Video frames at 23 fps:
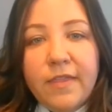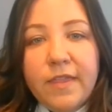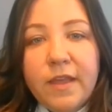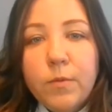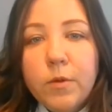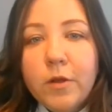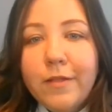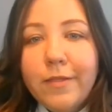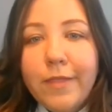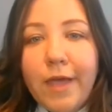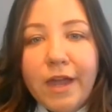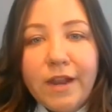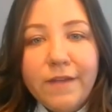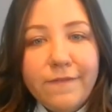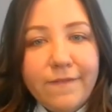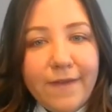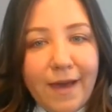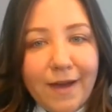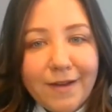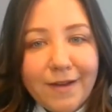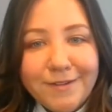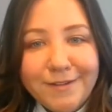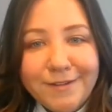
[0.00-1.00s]
There were a lot of
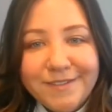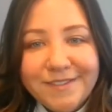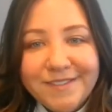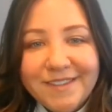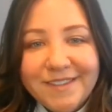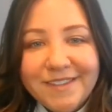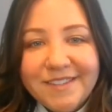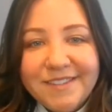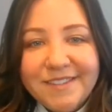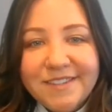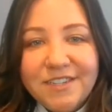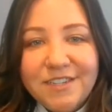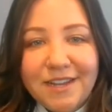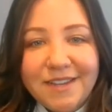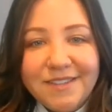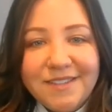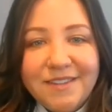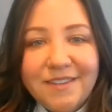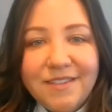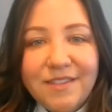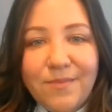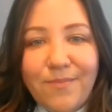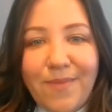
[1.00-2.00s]
factors that
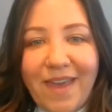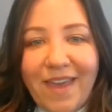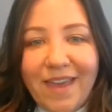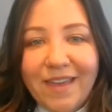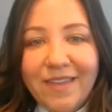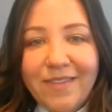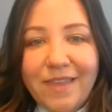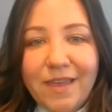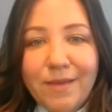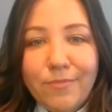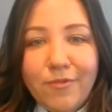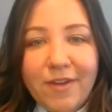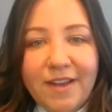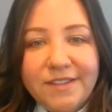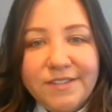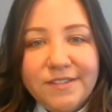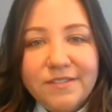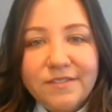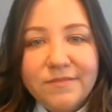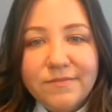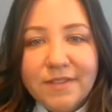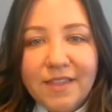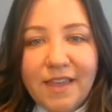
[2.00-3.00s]
suggested the bank and the
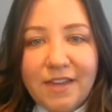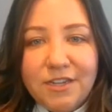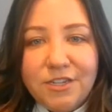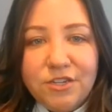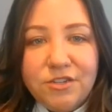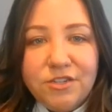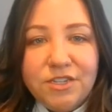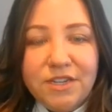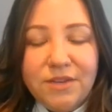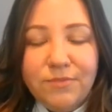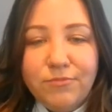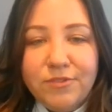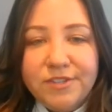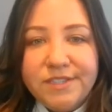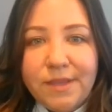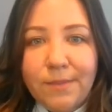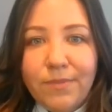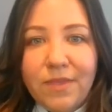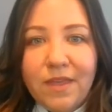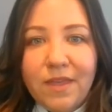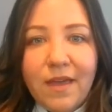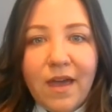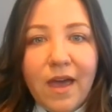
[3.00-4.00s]
appraiser's relationship was
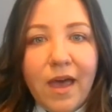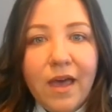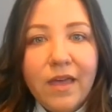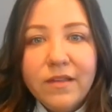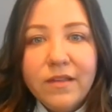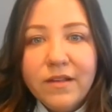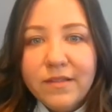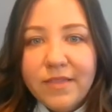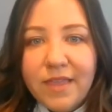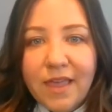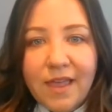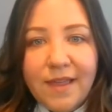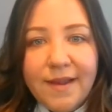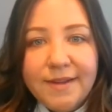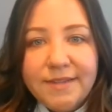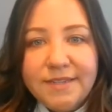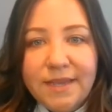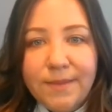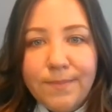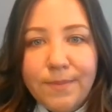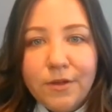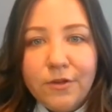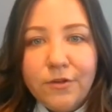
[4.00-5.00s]
something other than a
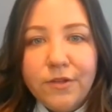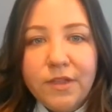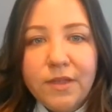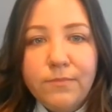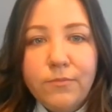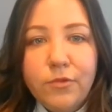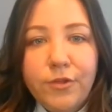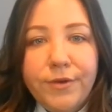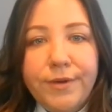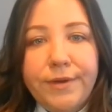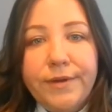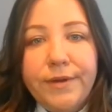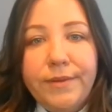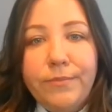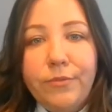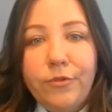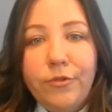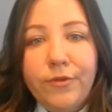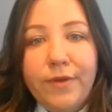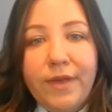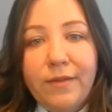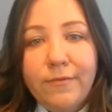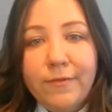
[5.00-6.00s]
typical
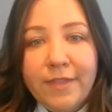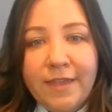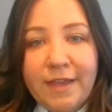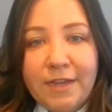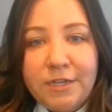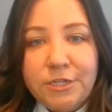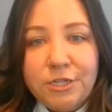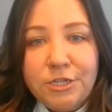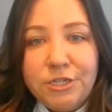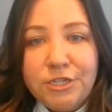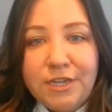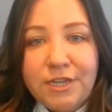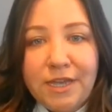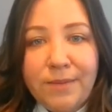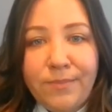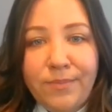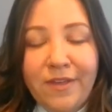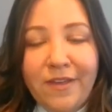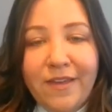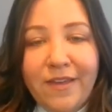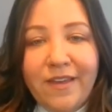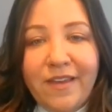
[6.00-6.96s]
employer-employee relationship.